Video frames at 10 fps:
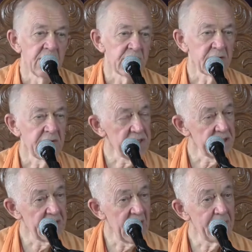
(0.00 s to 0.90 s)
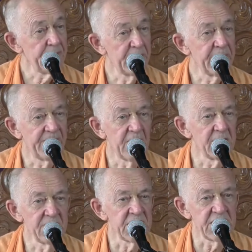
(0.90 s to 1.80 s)
So Krishna
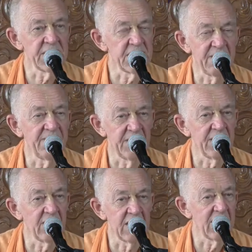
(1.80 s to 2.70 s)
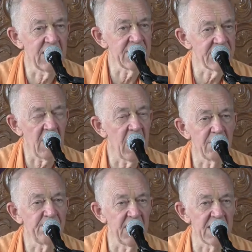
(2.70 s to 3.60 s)
performs these different leelas to
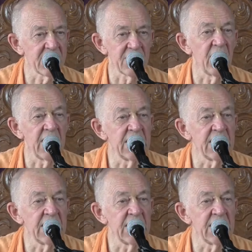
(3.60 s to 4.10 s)
help us to